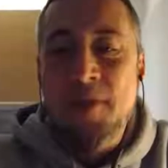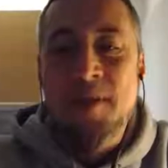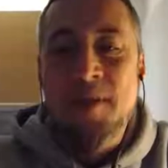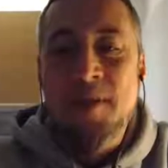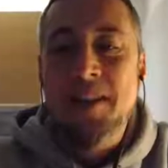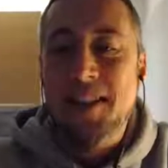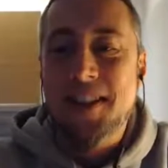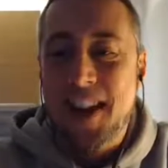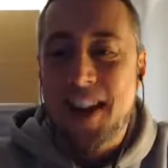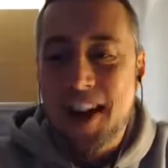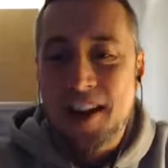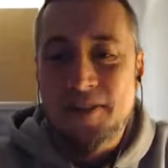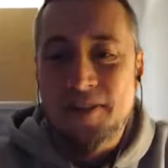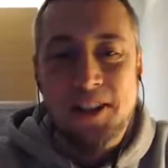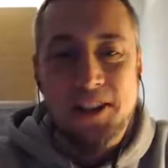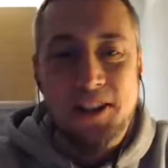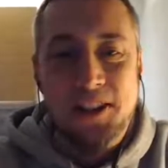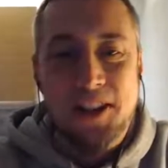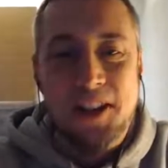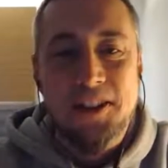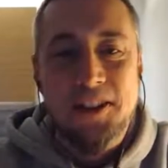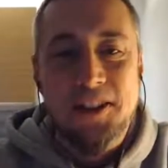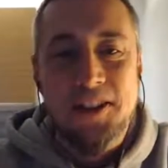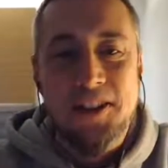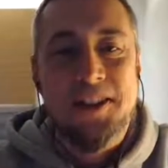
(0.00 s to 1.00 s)
That means I
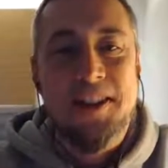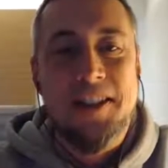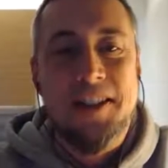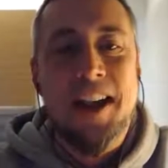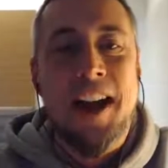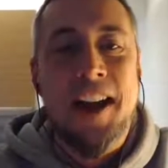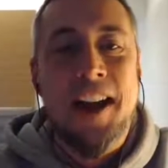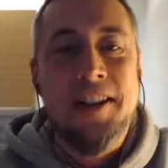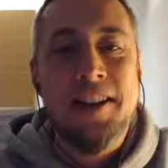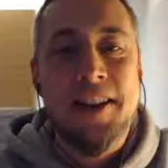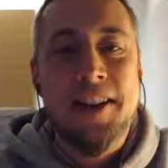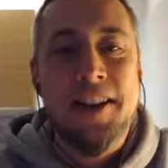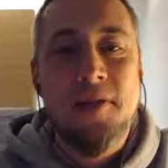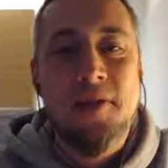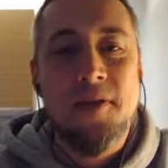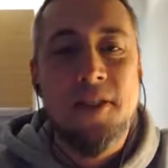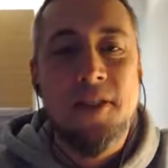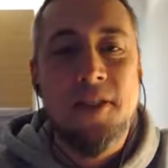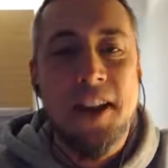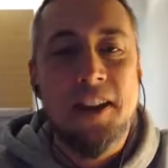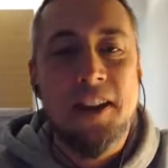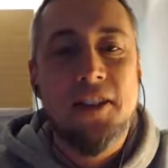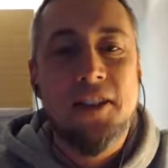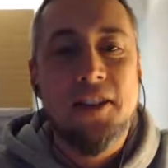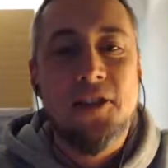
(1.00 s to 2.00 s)
have to lug this
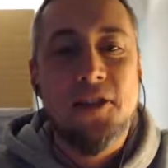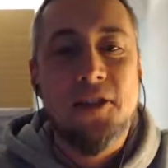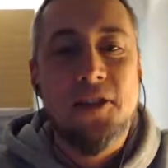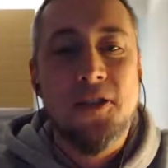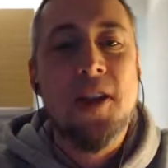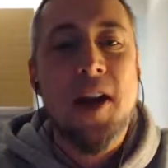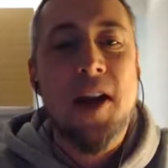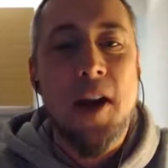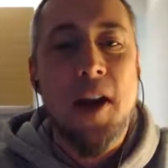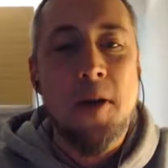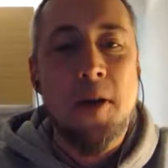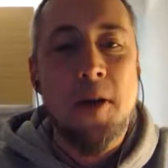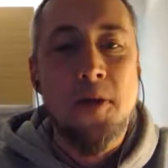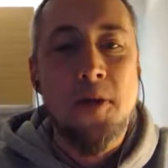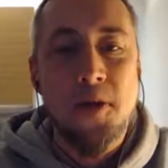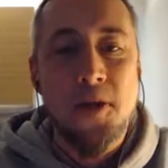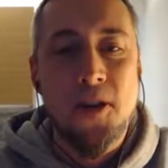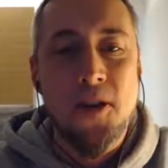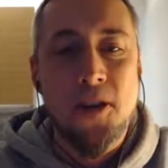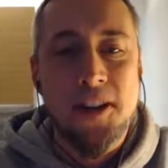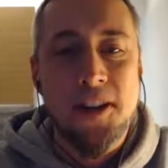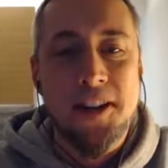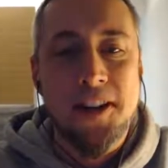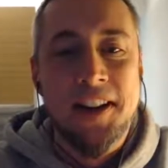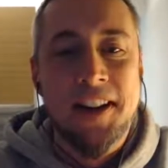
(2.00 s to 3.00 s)
goddamn thing through an
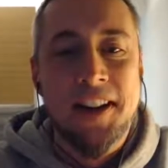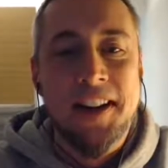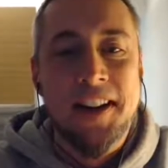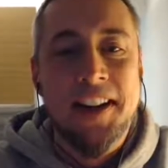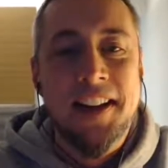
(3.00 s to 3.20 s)
airport.